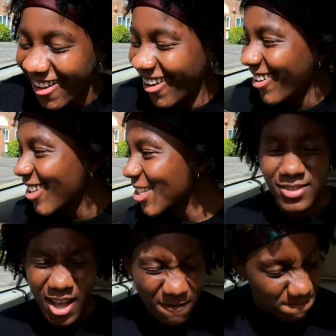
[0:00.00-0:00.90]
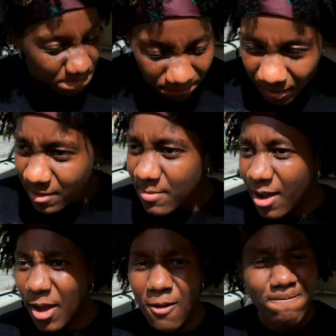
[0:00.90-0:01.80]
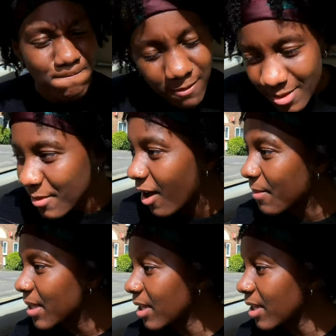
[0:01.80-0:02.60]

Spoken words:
I was like, I'll come up.